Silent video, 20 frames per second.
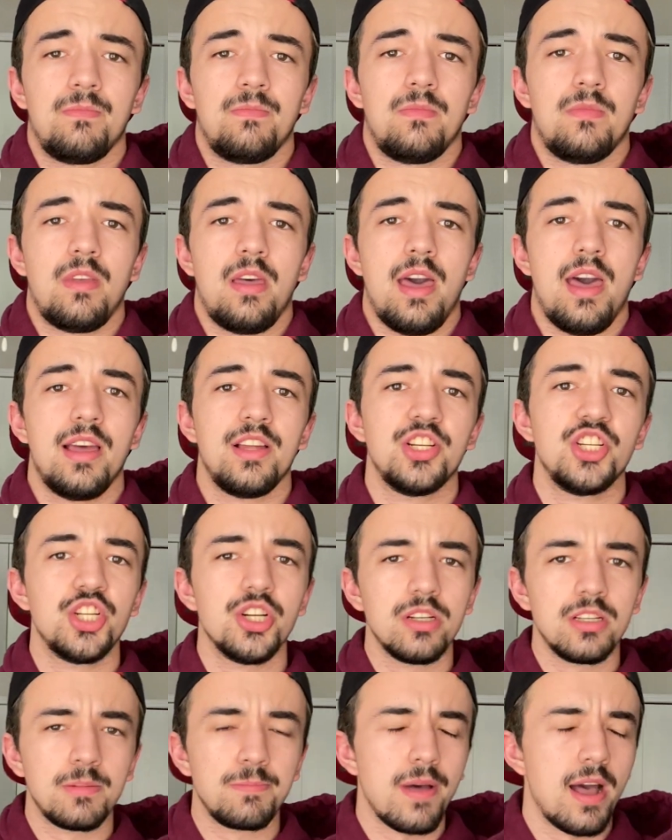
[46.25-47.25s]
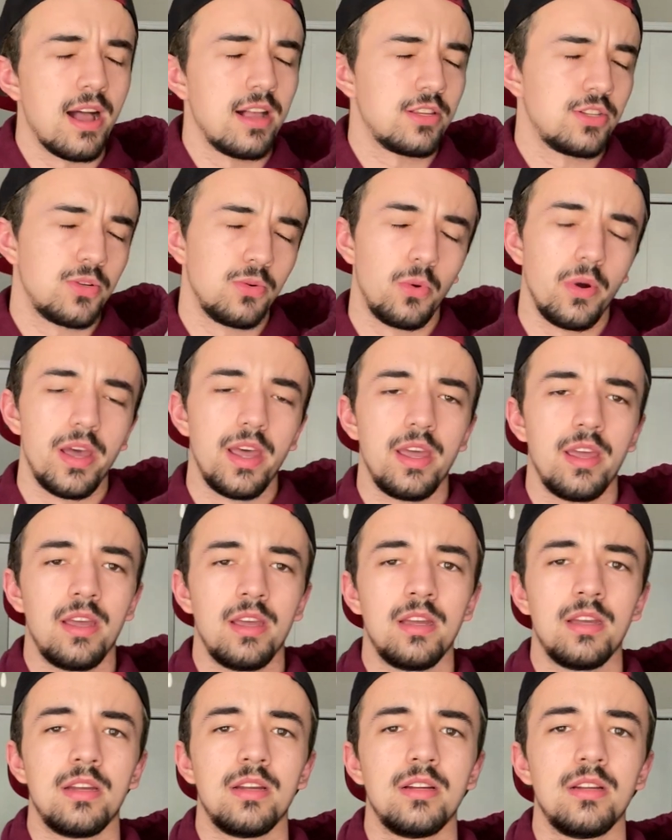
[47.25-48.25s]
had just passed away
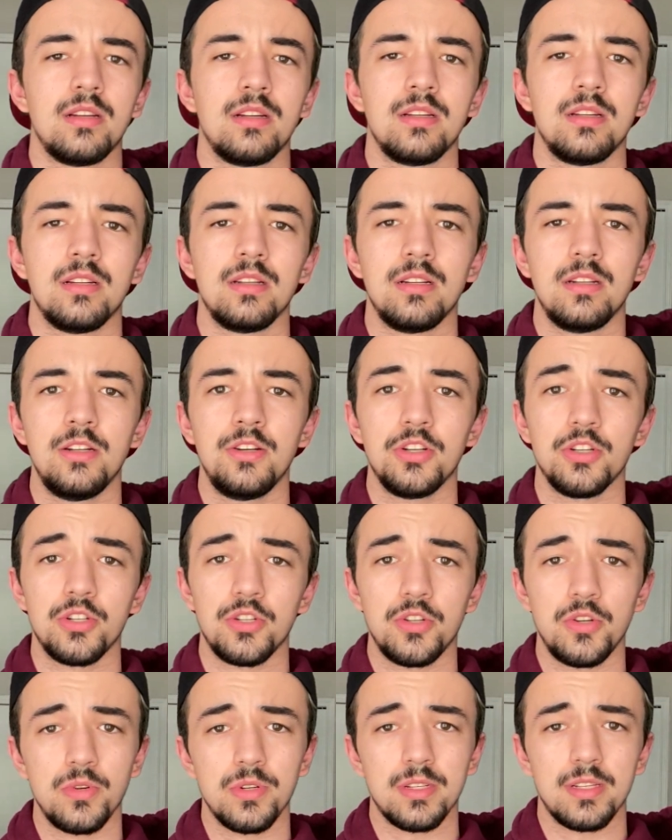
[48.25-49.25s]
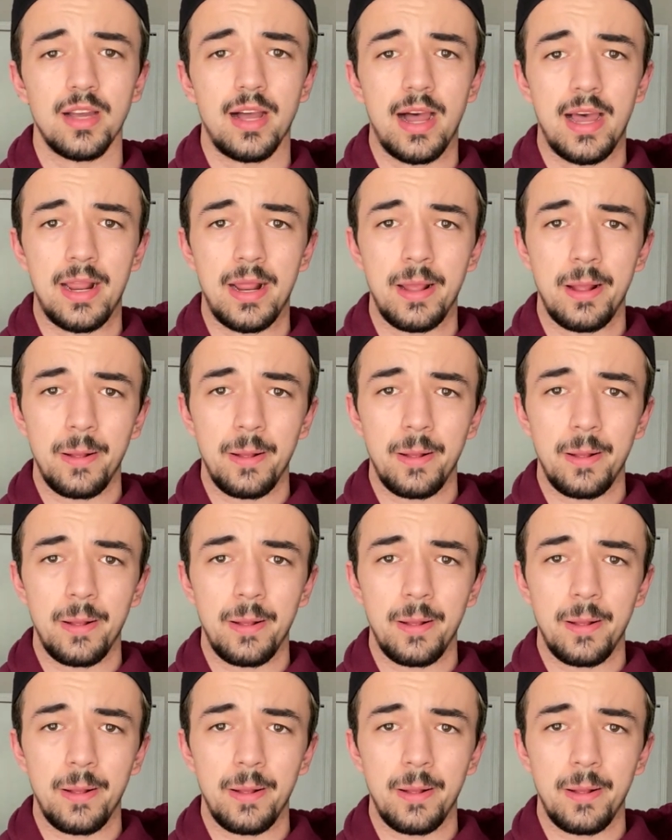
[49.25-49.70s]
due to suicide.